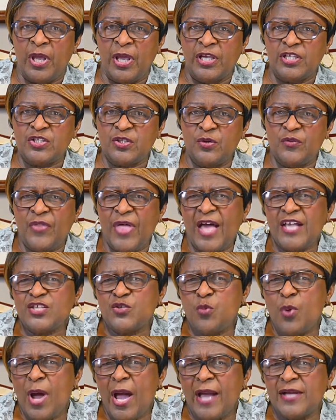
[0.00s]
And so
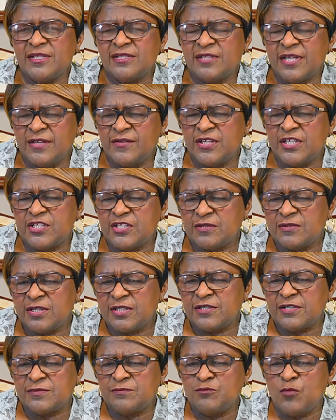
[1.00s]
that's why I say
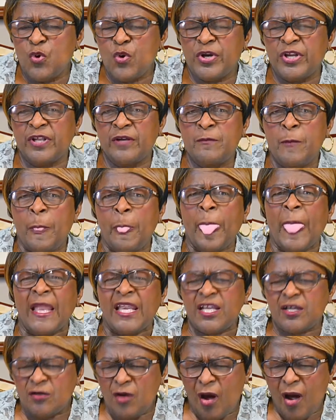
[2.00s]
this morning
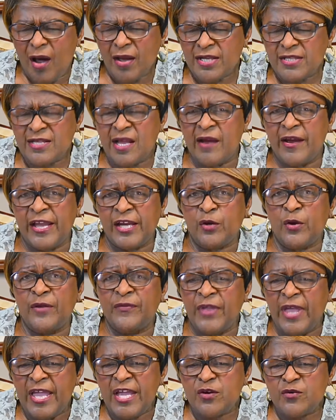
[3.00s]
that God is our anchor, and
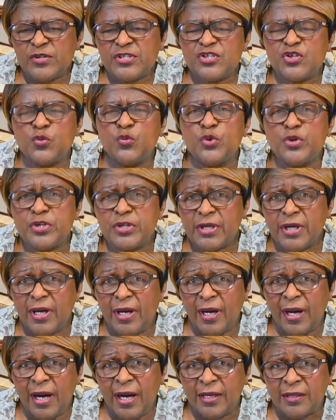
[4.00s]
the anchor is the word of
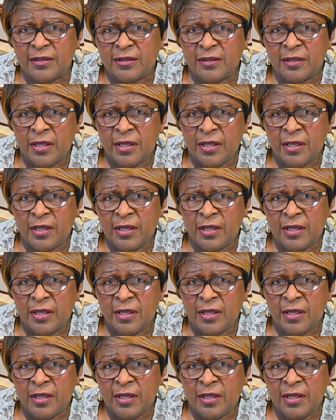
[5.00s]
God.